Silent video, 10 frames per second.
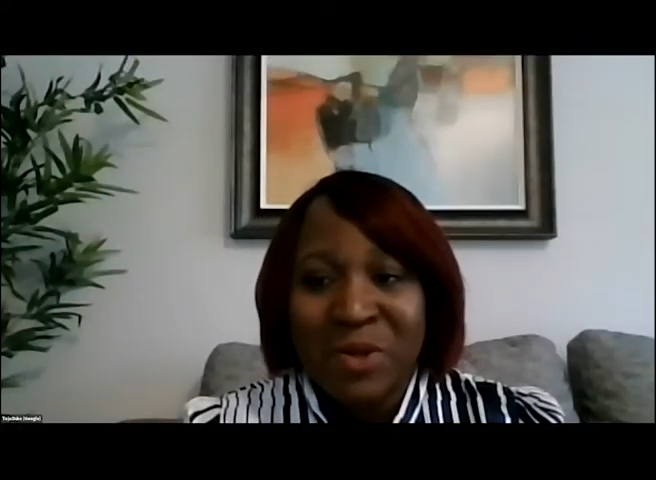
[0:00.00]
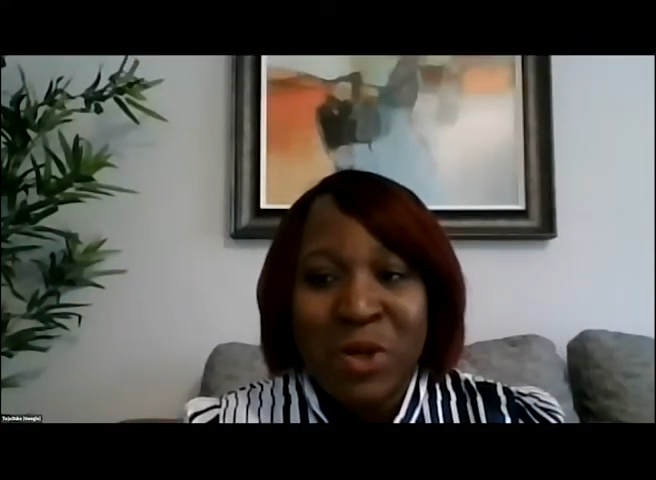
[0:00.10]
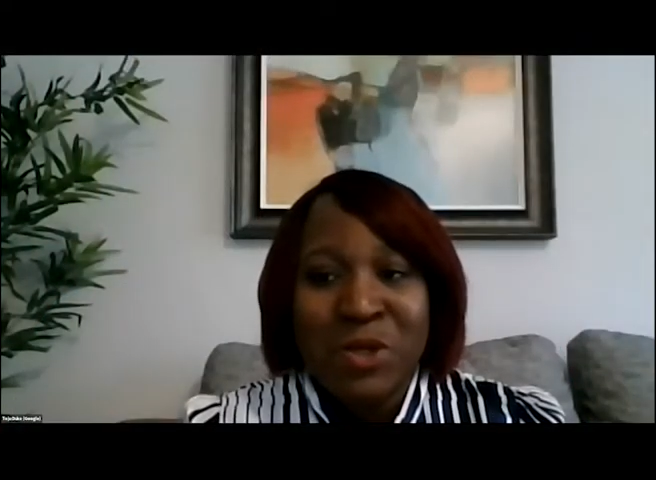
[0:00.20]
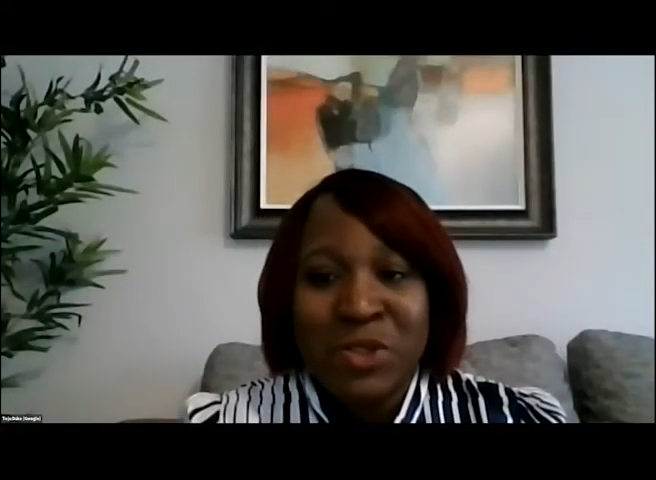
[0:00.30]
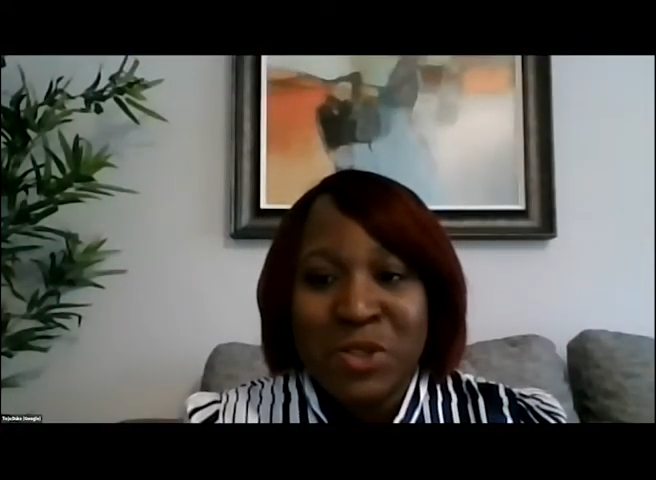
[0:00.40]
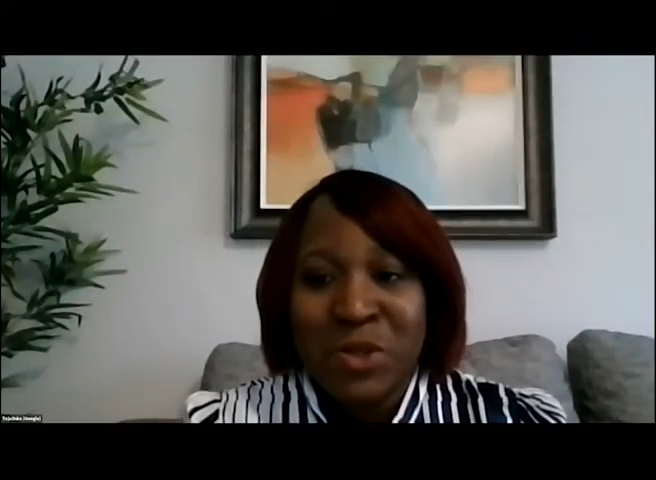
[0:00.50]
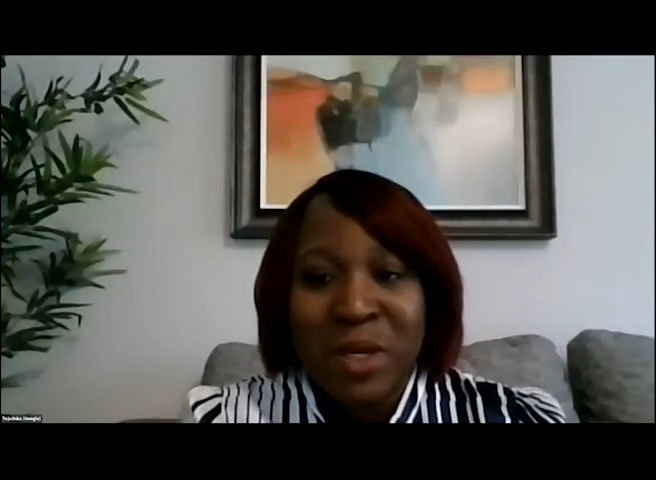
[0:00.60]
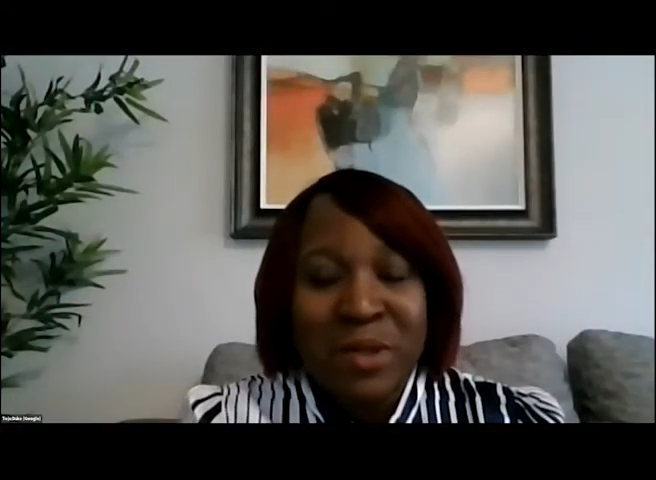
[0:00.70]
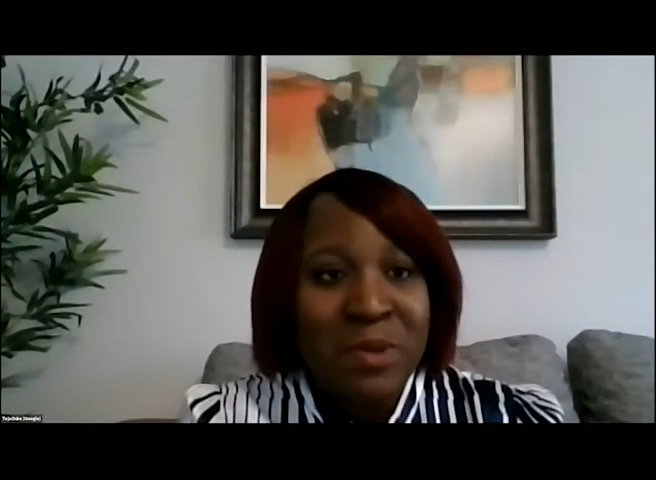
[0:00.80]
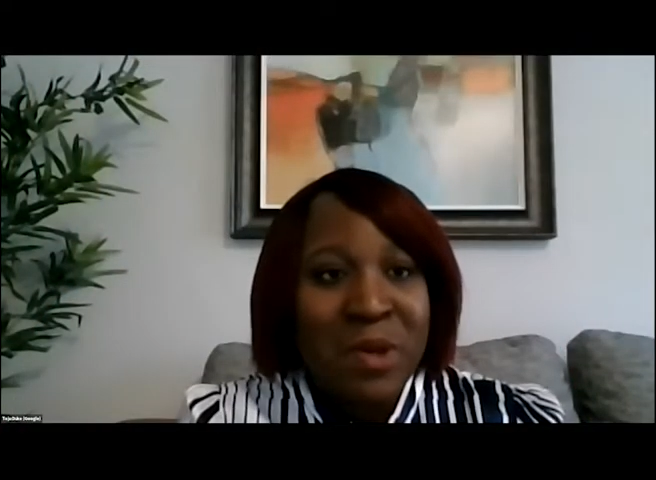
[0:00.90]
on what you
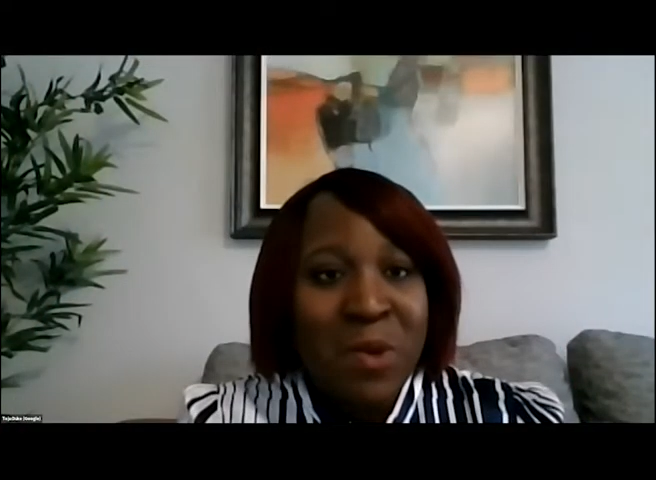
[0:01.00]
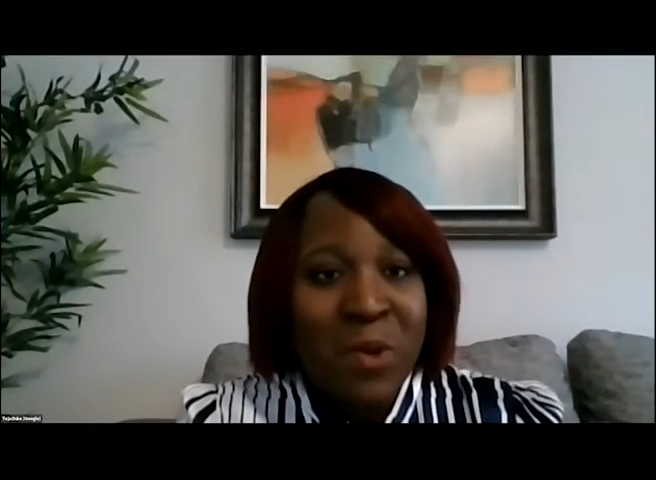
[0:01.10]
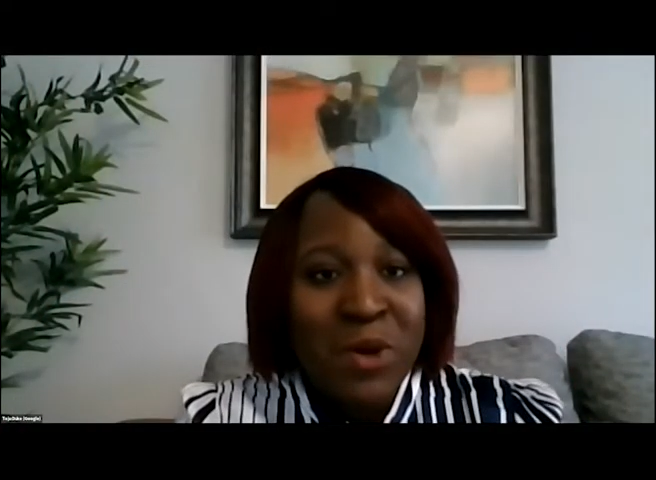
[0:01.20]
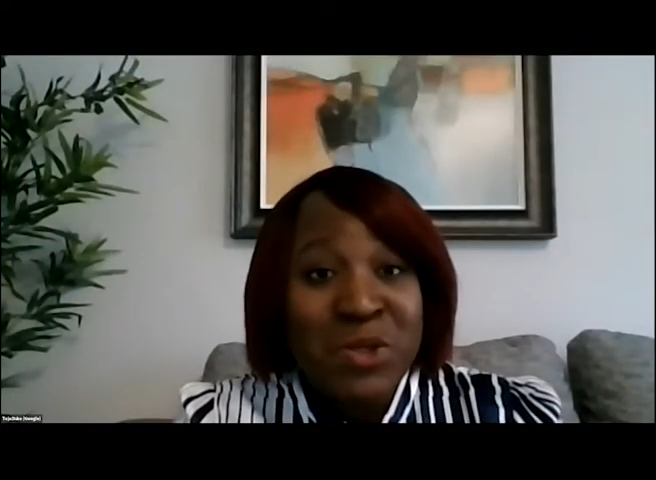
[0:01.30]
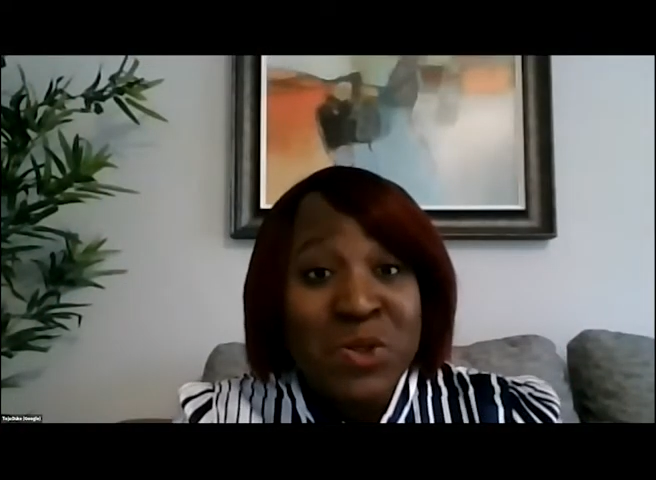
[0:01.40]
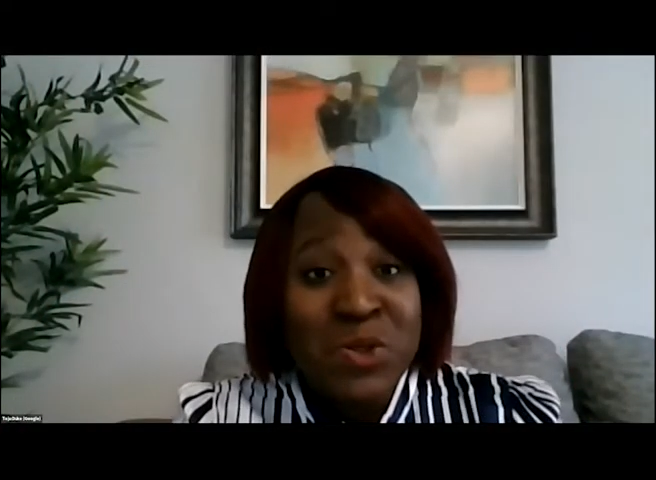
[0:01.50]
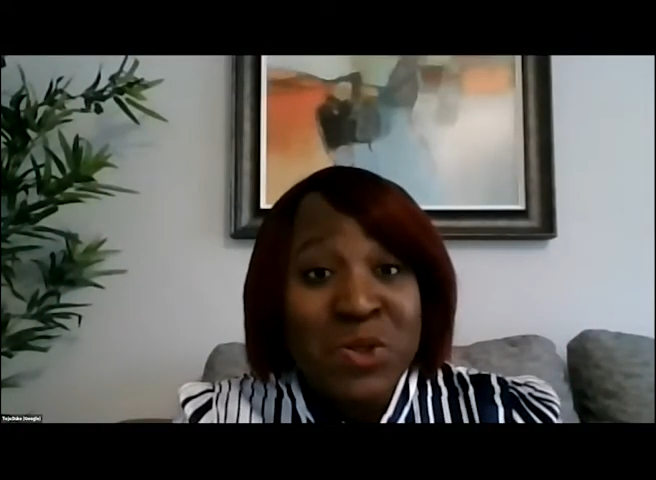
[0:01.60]
do and what you do,